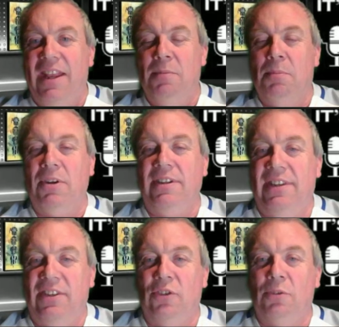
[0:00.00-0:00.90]
Monty
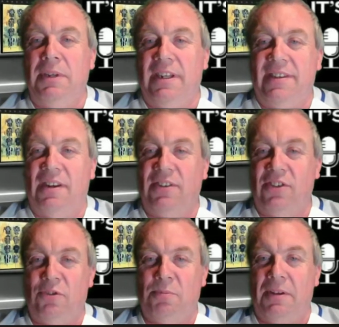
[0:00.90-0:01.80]
says, don't mean to sound
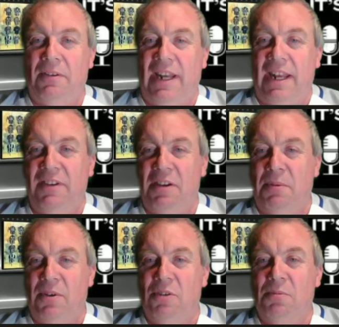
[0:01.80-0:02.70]
disrespectful, Latvia,
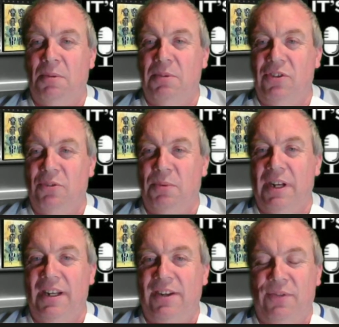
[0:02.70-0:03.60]
but come on, we should win
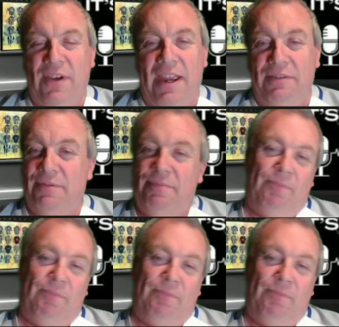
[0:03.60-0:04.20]
at least 5.